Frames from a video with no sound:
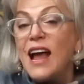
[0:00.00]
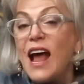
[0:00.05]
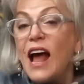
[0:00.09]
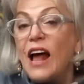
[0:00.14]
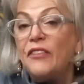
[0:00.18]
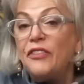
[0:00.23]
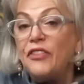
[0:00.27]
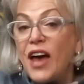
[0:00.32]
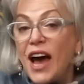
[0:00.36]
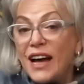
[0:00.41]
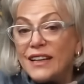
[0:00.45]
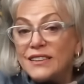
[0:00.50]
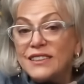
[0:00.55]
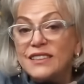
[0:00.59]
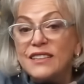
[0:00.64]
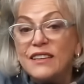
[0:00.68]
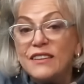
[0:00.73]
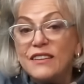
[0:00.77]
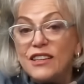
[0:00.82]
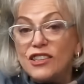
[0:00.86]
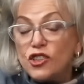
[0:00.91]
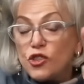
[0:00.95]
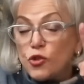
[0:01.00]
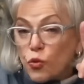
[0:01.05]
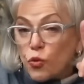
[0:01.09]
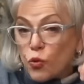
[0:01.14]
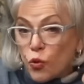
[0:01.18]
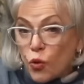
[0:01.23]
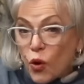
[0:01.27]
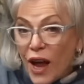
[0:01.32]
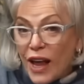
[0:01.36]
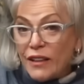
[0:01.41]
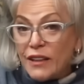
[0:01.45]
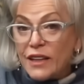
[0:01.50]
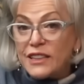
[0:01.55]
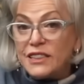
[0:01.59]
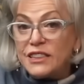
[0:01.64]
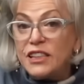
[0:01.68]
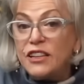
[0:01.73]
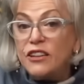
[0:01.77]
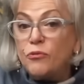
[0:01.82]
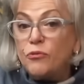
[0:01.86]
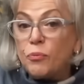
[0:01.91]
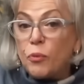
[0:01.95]
And that's in this
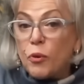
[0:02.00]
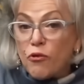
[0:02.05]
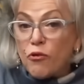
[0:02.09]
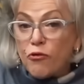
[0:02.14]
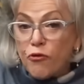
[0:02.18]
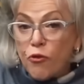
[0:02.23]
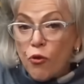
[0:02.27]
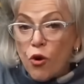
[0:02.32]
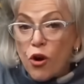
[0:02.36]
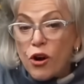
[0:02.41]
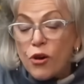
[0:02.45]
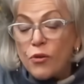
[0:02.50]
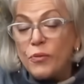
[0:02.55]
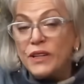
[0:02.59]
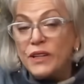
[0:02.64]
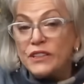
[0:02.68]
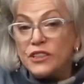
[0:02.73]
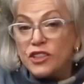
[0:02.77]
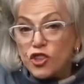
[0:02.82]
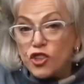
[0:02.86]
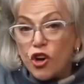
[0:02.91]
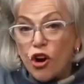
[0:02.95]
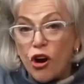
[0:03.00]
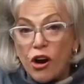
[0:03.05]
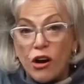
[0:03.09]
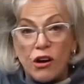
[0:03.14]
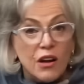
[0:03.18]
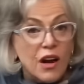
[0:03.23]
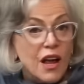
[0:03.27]
relative performance chart.